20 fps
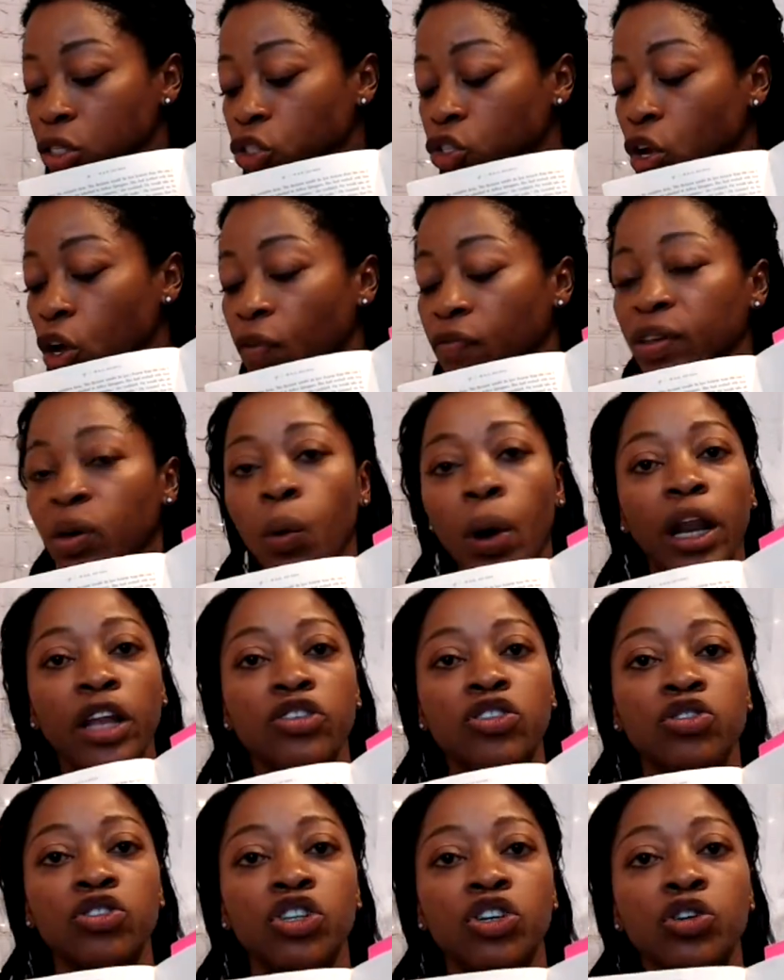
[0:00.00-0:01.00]
So if you
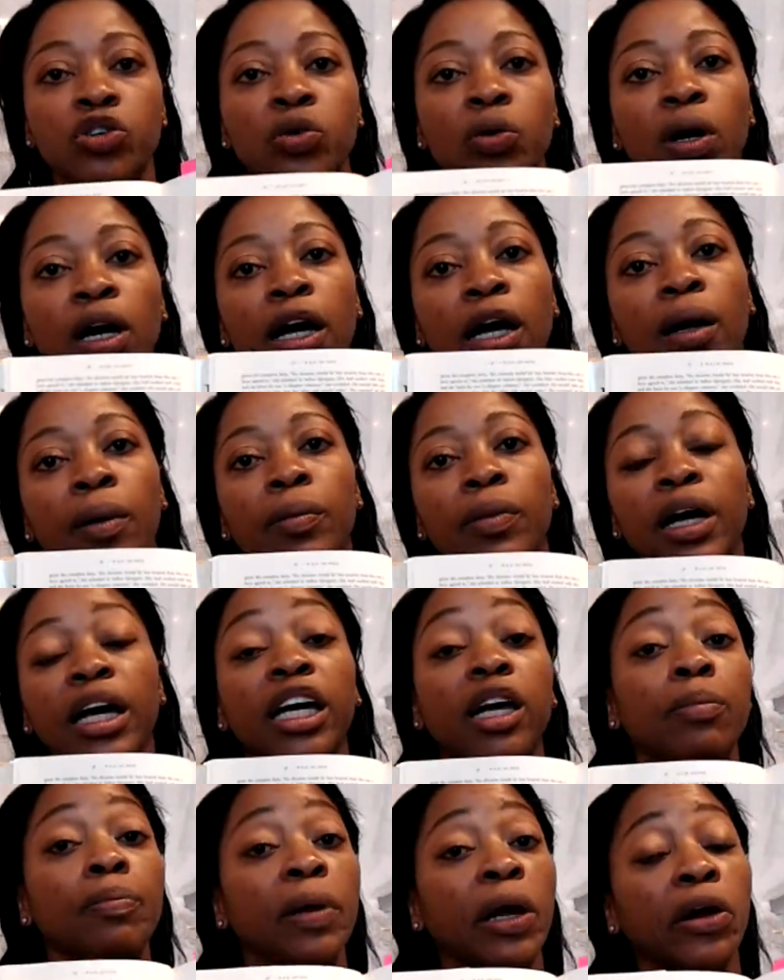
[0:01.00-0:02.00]
wanted to do um,
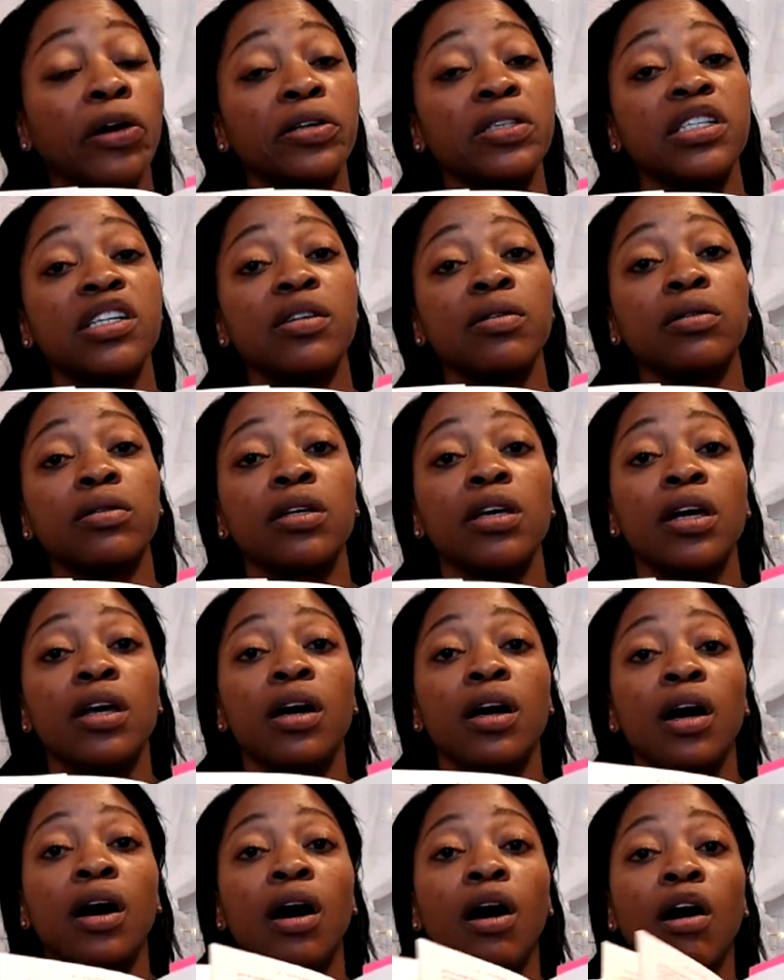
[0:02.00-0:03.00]
a comparison
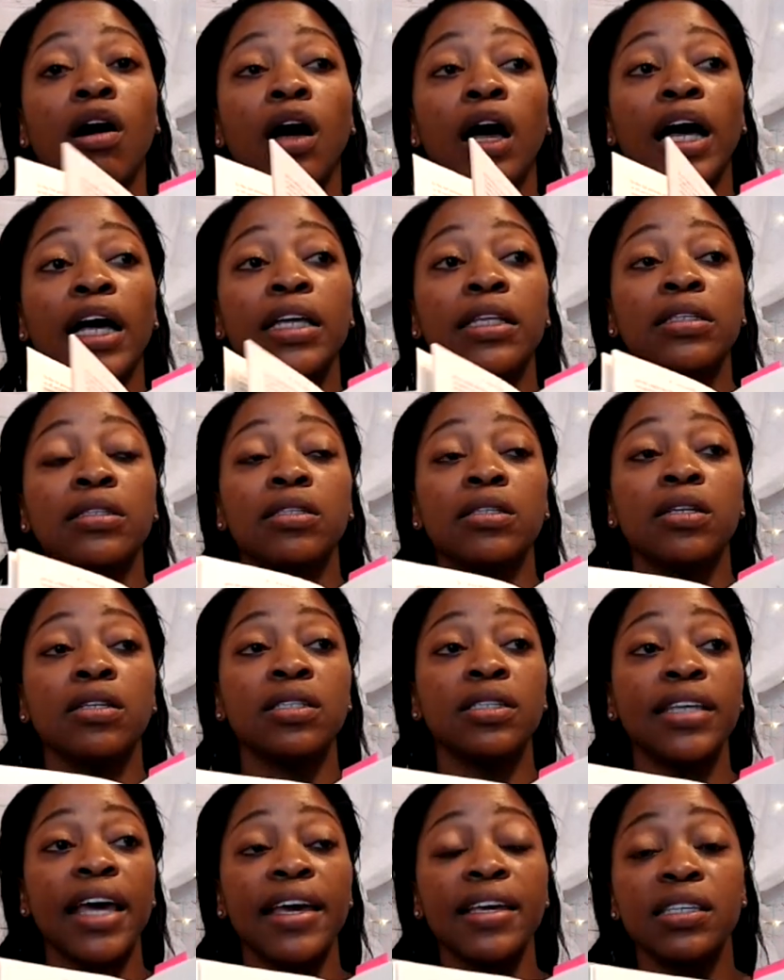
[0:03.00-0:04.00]

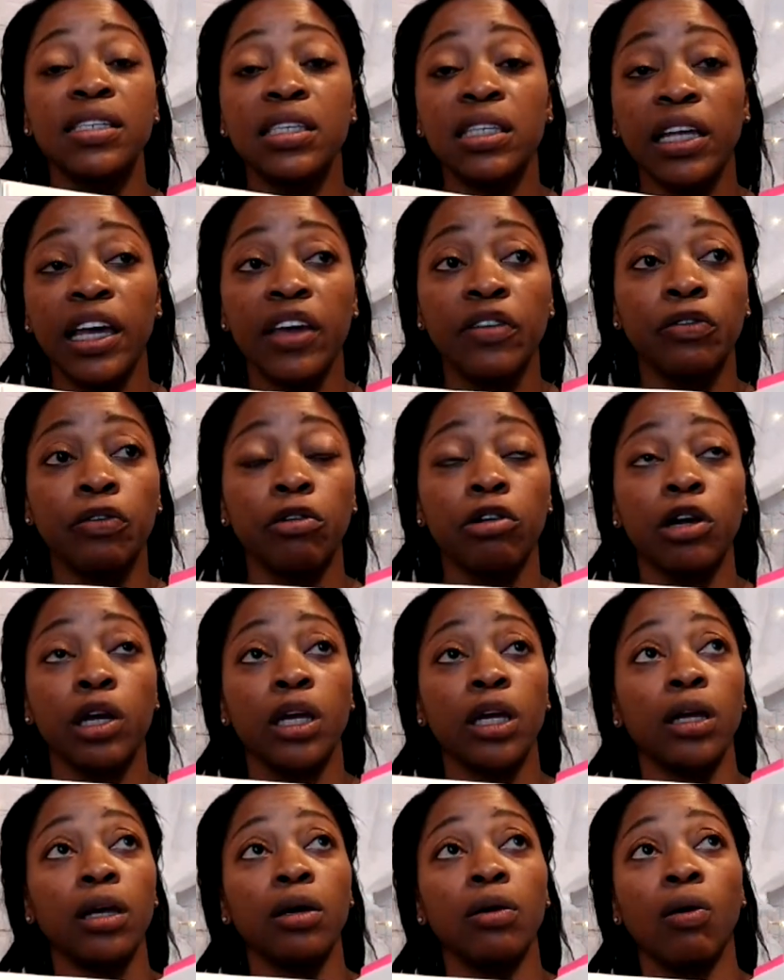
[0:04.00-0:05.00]
on, say,
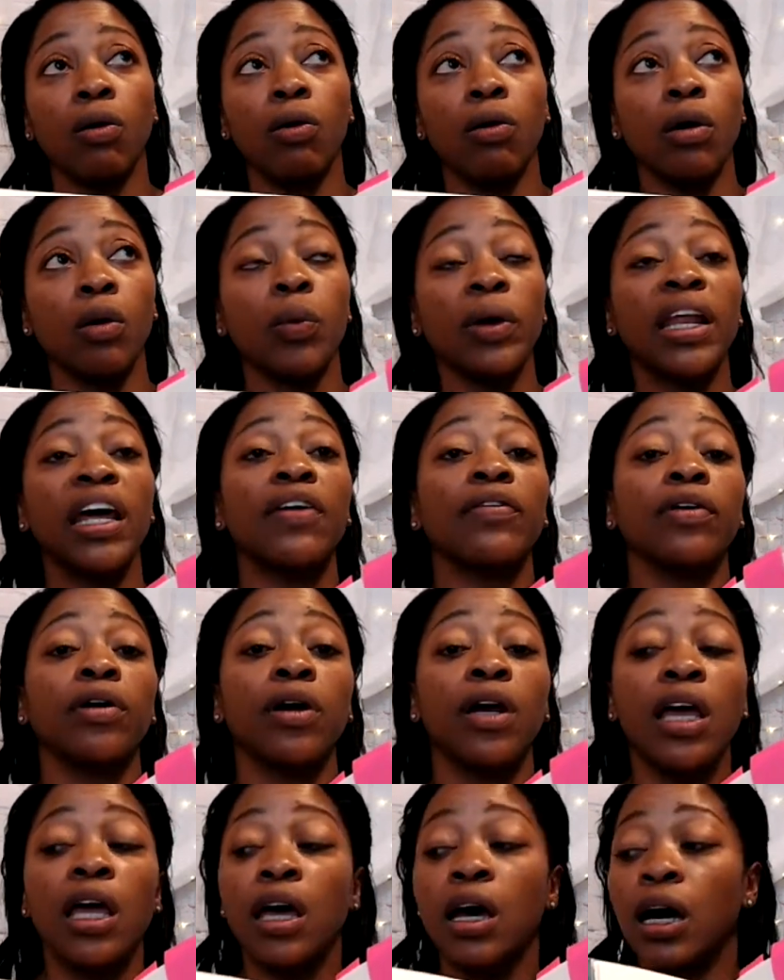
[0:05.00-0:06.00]
slavery or
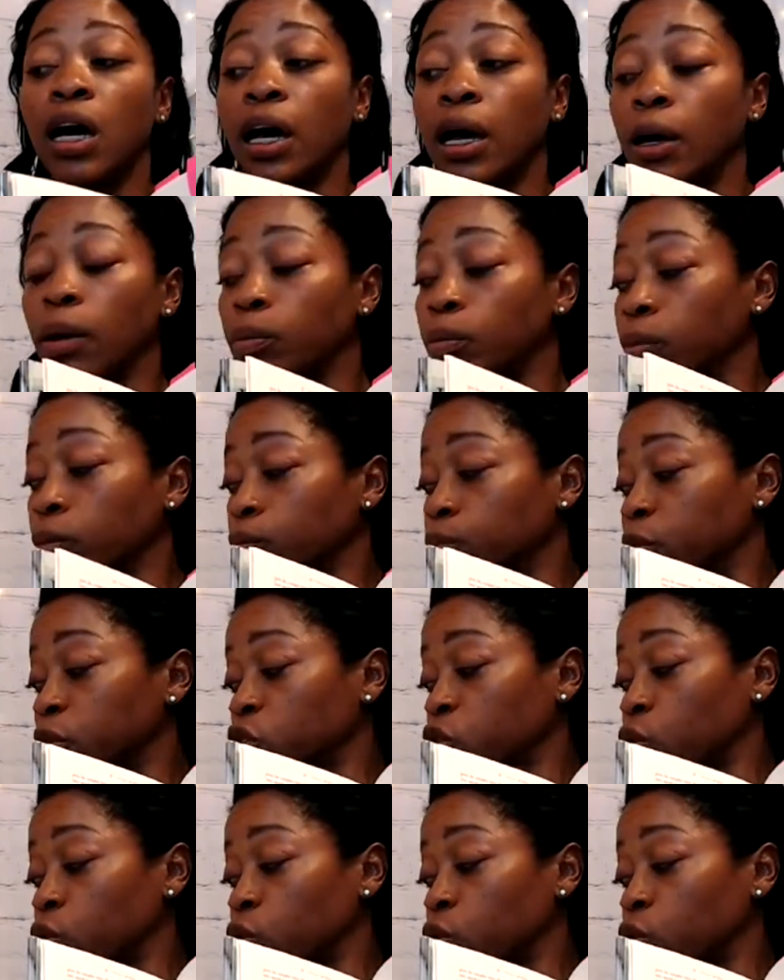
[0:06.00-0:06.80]
whatever, um,